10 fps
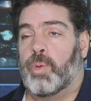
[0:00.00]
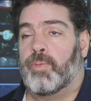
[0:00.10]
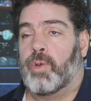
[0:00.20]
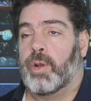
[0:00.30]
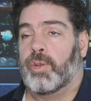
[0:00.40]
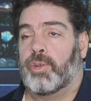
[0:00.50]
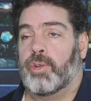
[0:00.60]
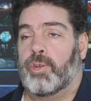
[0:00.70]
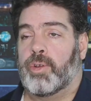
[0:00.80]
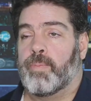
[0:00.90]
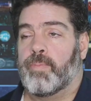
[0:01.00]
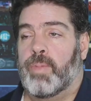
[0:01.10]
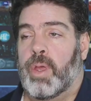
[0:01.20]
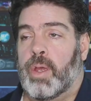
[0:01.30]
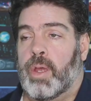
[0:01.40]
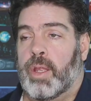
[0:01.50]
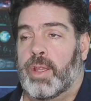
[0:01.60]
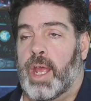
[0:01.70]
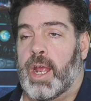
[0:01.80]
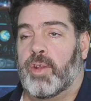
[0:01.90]
we've got a system
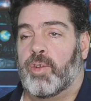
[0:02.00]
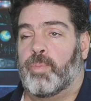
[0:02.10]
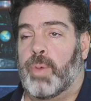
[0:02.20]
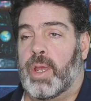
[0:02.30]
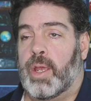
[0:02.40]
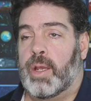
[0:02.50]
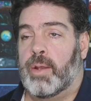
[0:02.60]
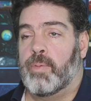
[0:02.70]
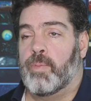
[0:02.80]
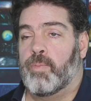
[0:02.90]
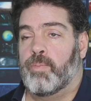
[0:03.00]
that's been,